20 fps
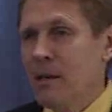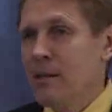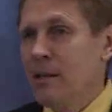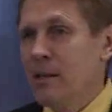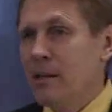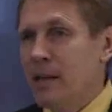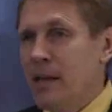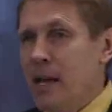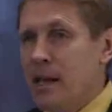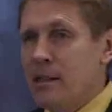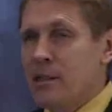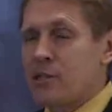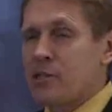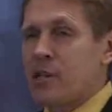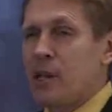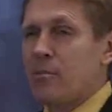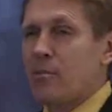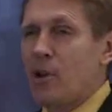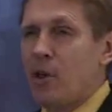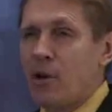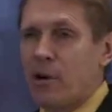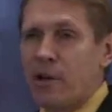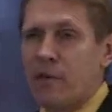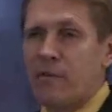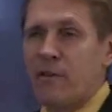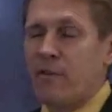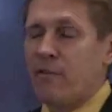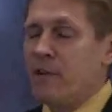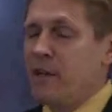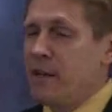Then the Catholics came along
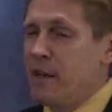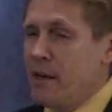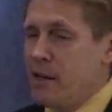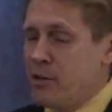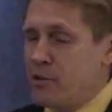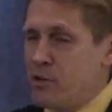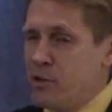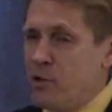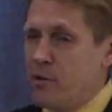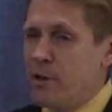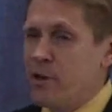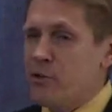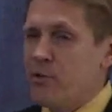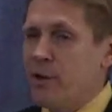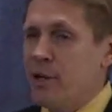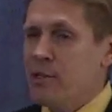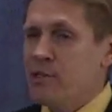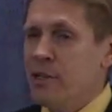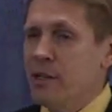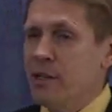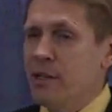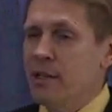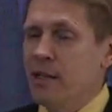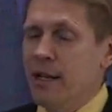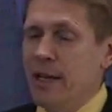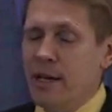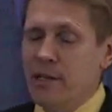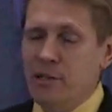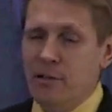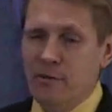in 1582 and translated the
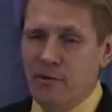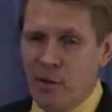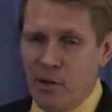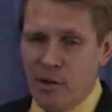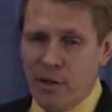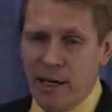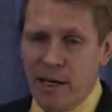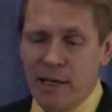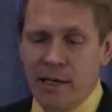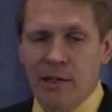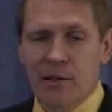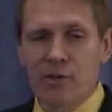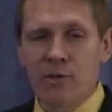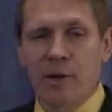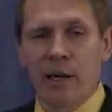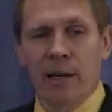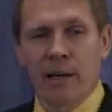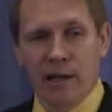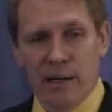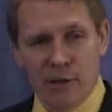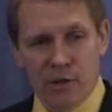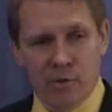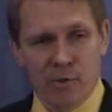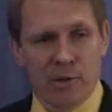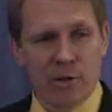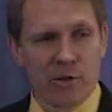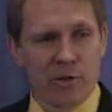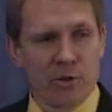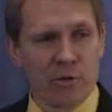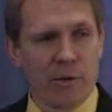Latin Vulgate into English
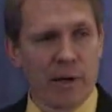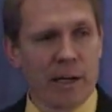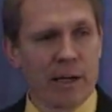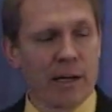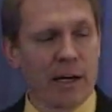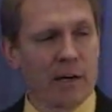with the Douay